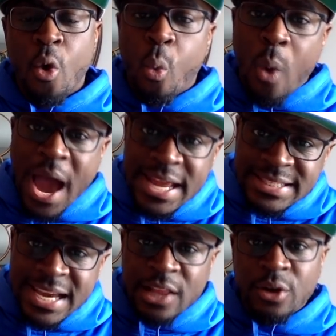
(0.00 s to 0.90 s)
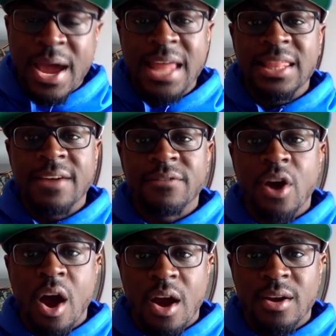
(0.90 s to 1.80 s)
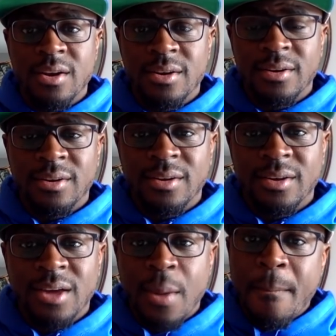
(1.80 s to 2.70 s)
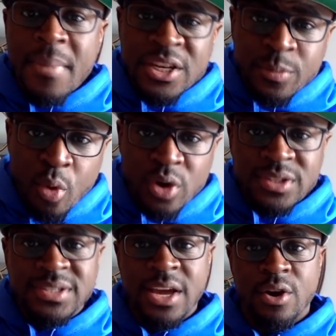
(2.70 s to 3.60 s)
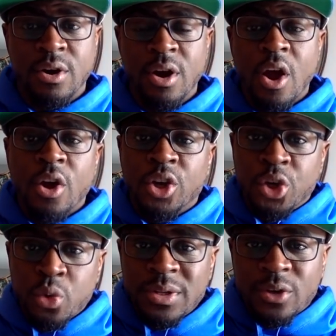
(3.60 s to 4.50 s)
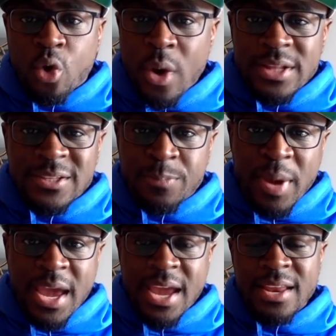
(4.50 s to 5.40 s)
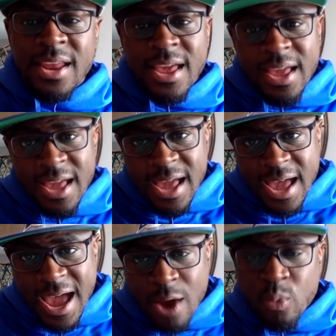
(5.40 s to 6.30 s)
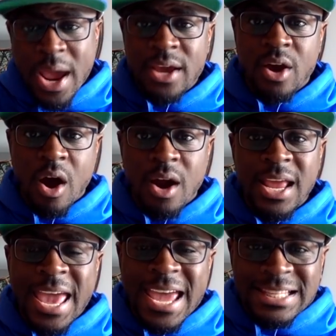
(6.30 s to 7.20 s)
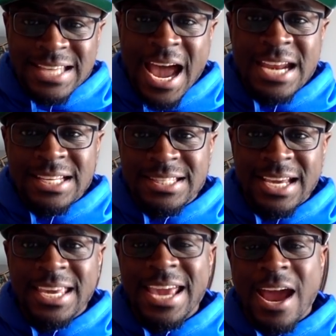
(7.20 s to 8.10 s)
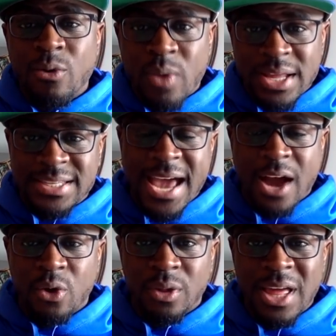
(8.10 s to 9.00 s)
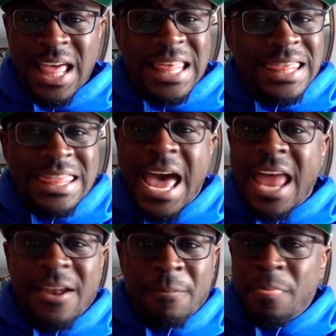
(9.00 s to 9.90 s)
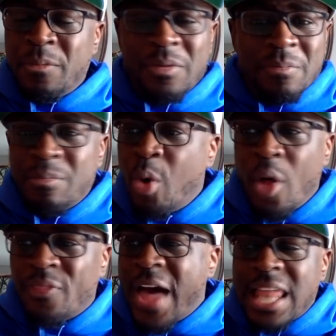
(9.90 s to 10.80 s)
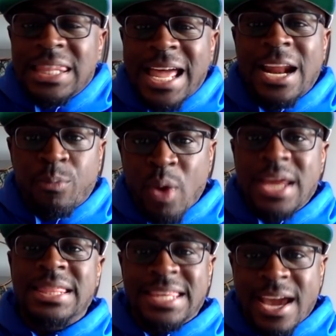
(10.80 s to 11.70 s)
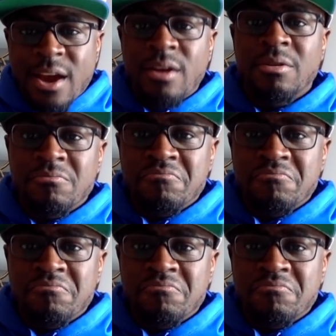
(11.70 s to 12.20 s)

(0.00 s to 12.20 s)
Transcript: Wyatt Teller at left guard, Mitch Moore center, Quinton Spain at right guard, and Ty Nesecki at right tackle. That lineup right there